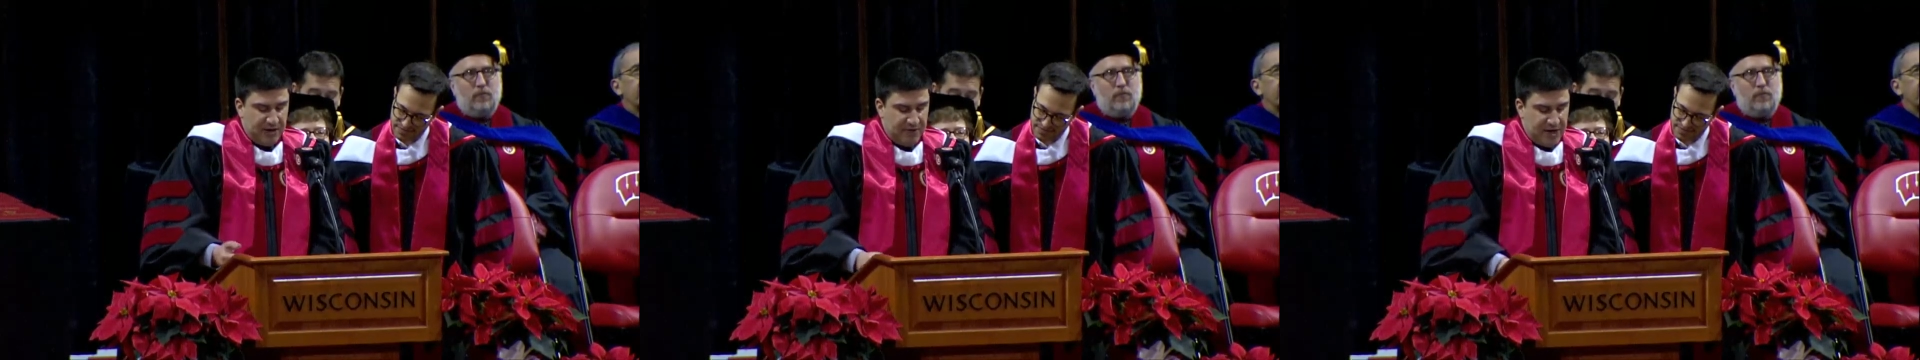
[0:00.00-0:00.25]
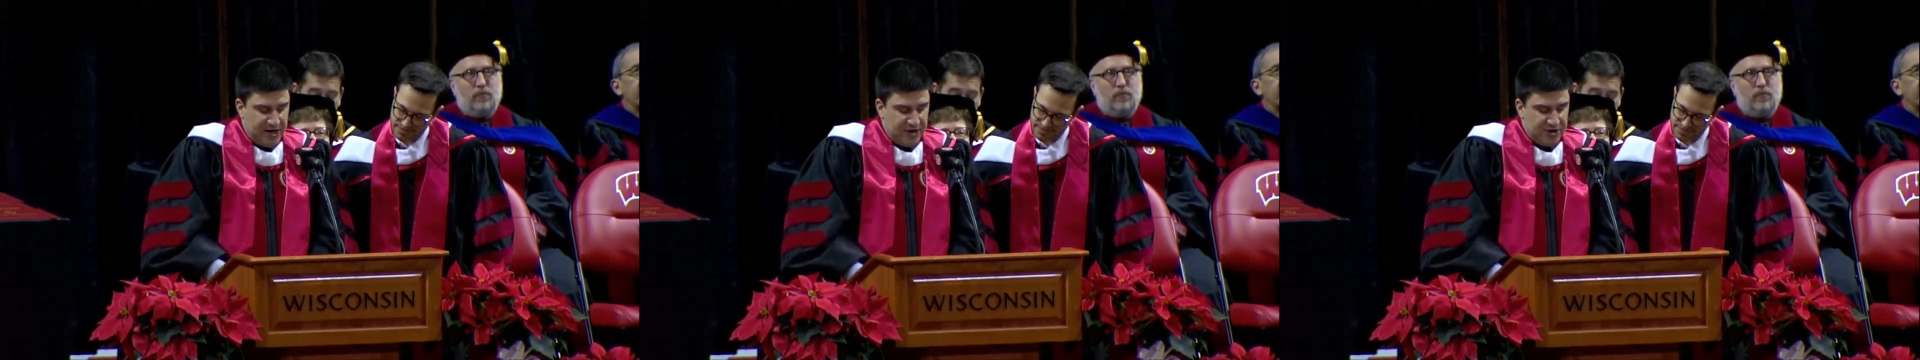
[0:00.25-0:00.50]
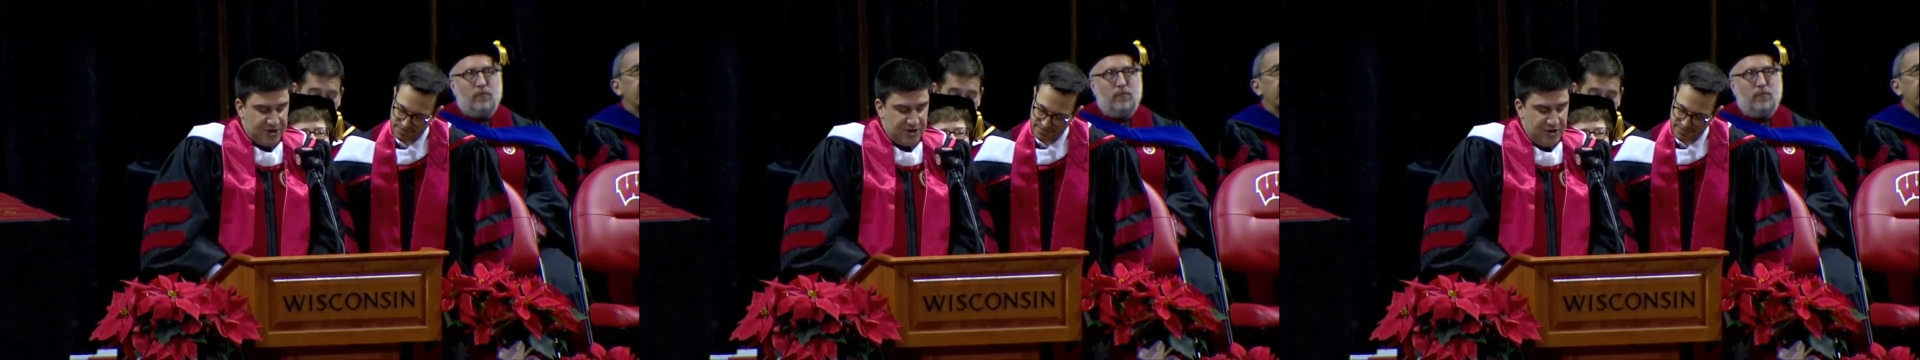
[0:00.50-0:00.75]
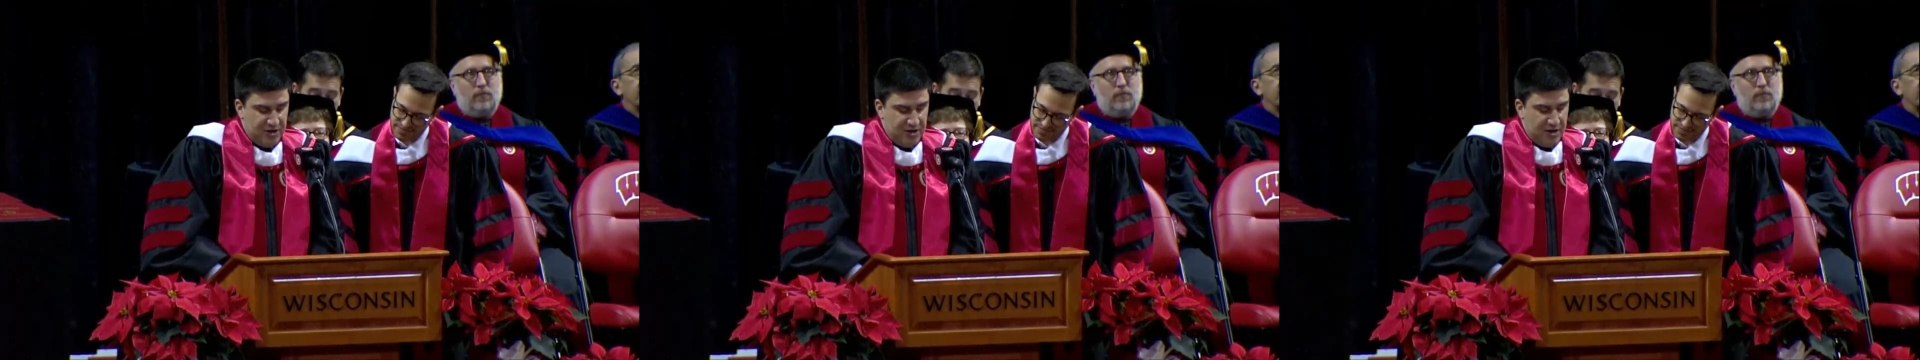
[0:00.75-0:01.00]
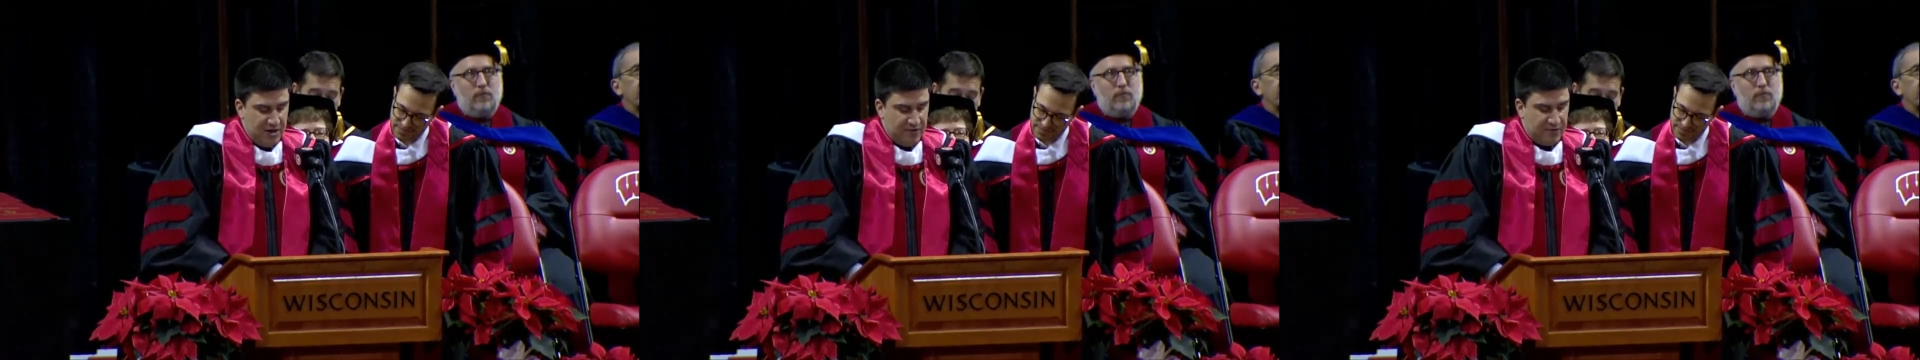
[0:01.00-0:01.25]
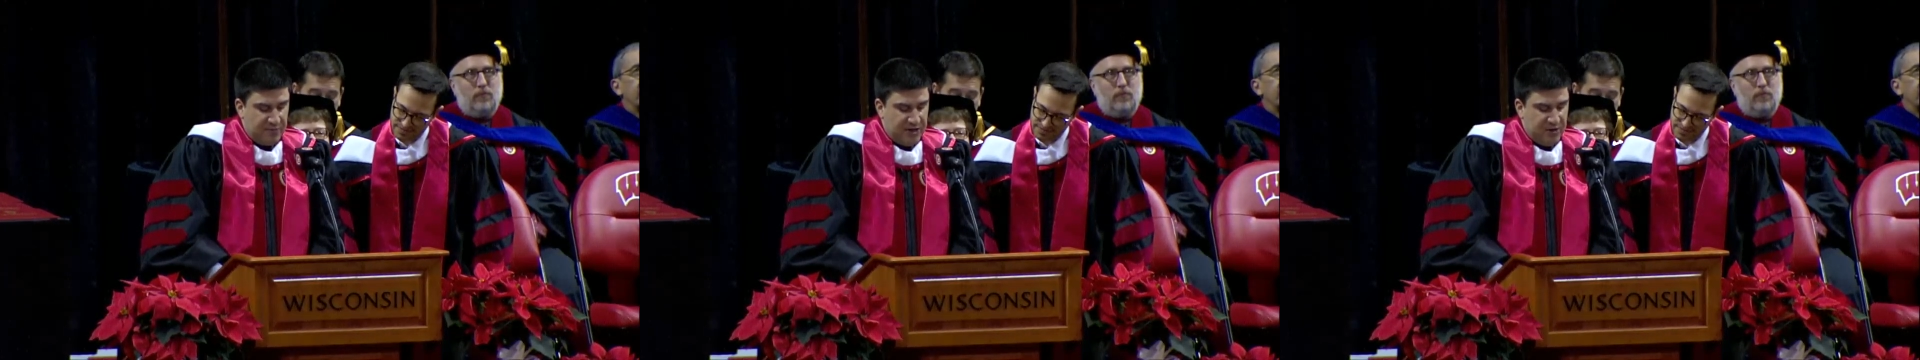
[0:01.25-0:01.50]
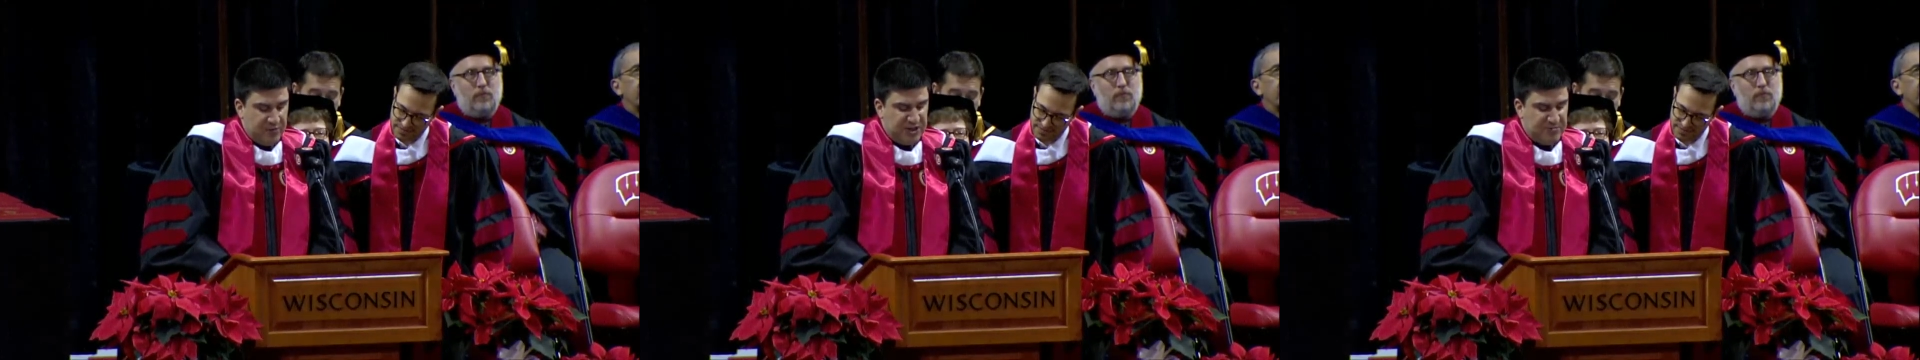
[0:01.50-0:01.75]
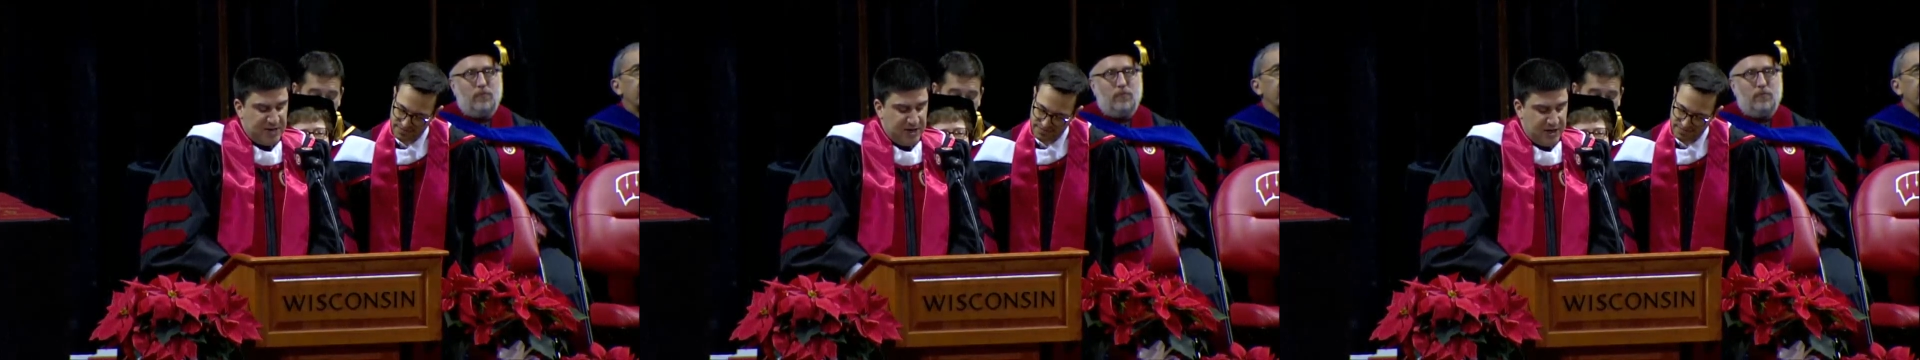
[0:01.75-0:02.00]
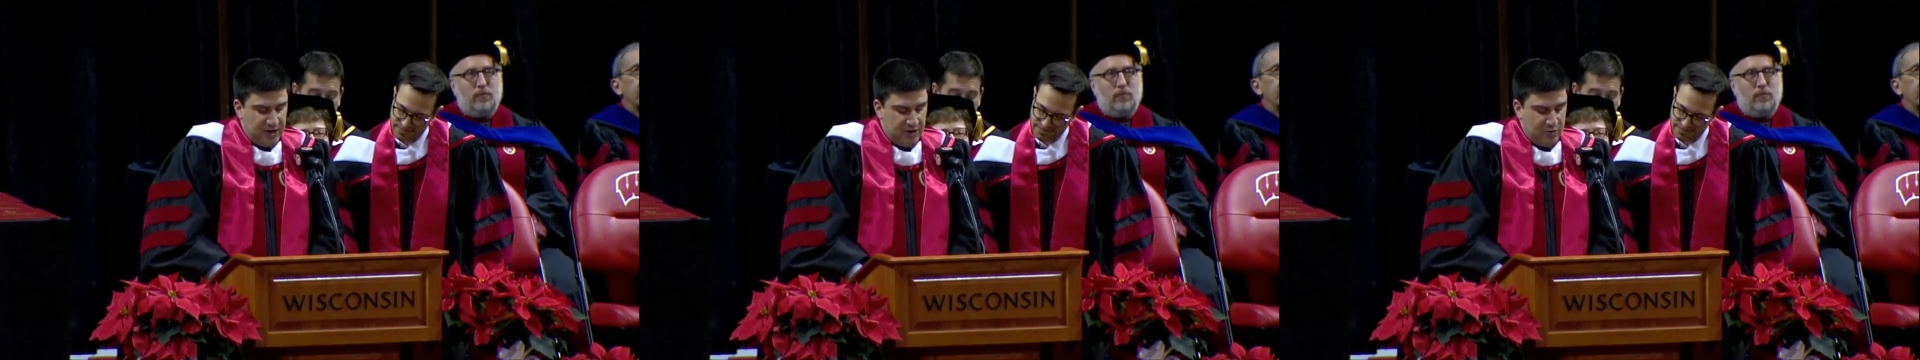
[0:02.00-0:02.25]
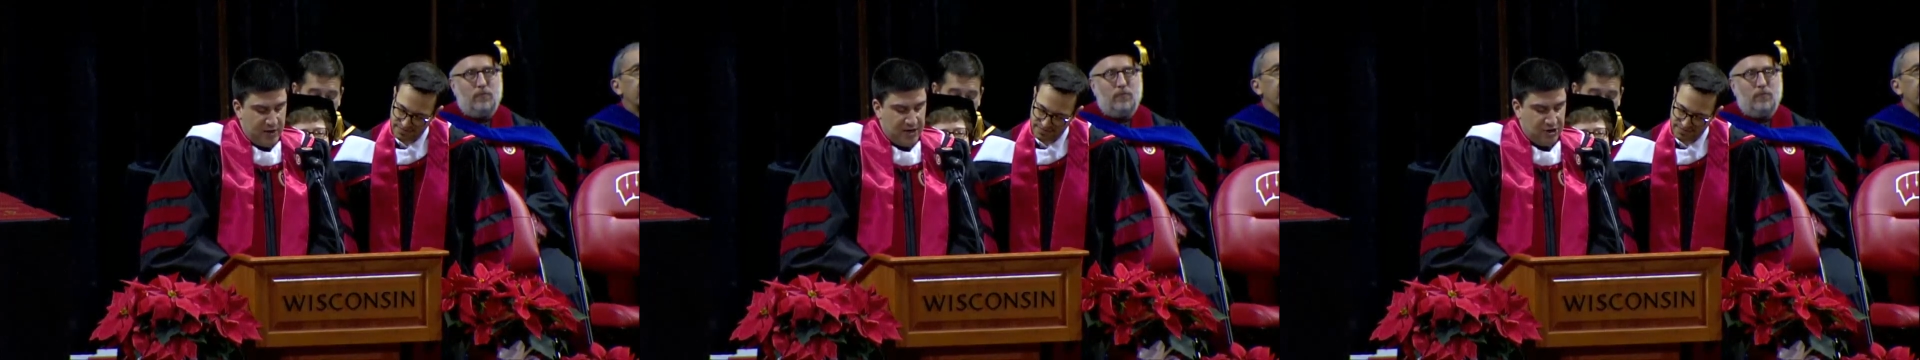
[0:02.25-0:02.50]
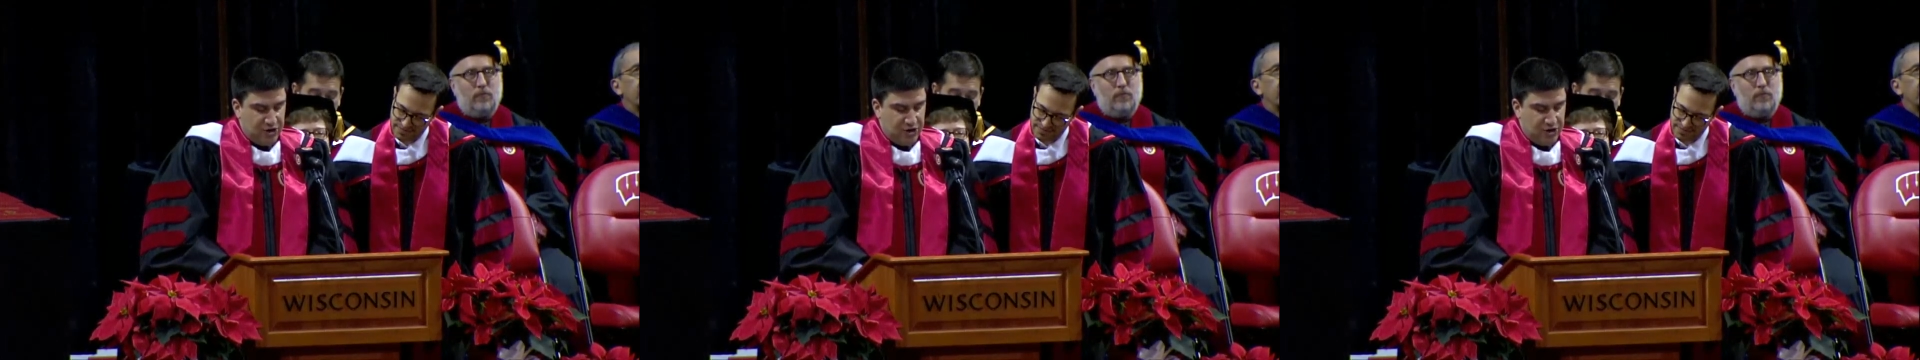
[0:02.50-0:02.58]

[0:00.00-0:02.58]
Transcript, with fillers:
Speaker 1: of age. From there, we spent a year writing a